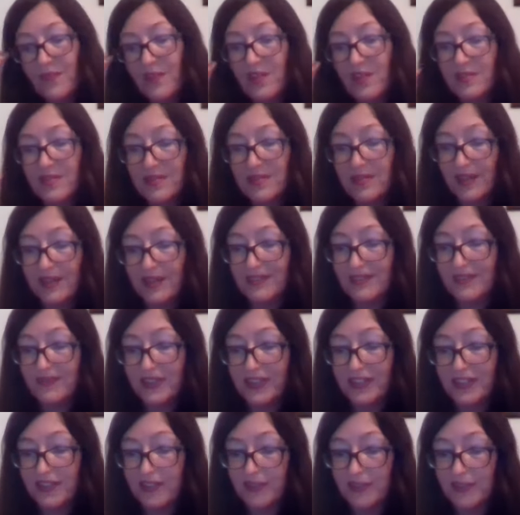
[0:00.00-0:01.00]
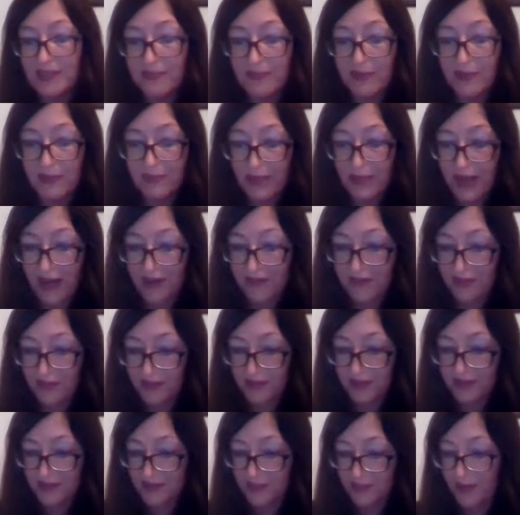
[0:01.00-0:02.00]
So that's really useful and powerful
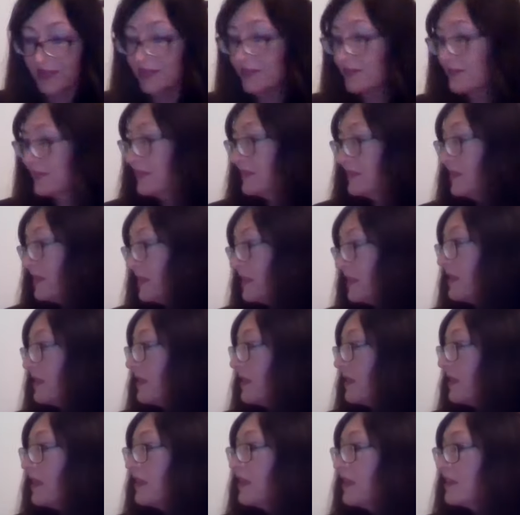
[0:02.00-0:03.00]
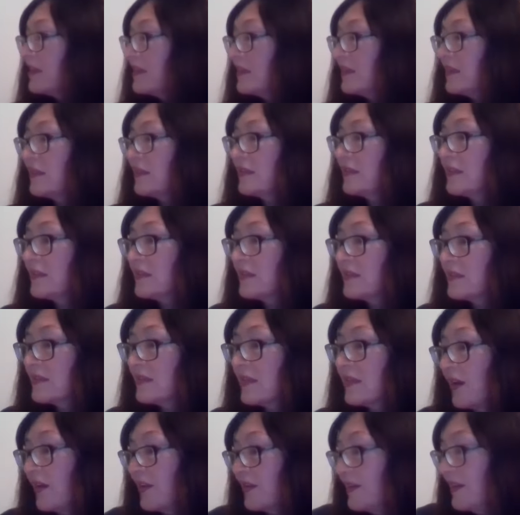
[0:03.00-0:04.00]
as well.
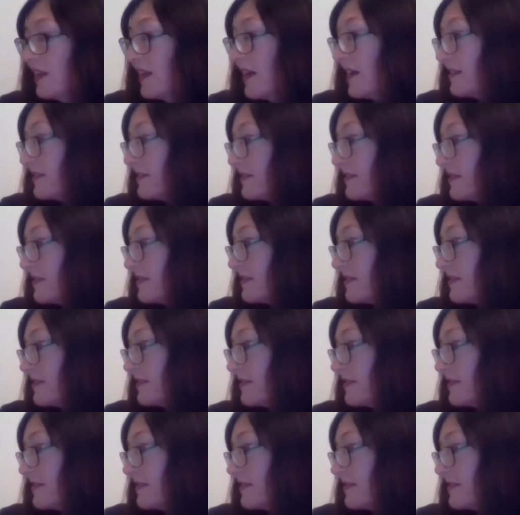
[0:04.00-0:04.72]
So let's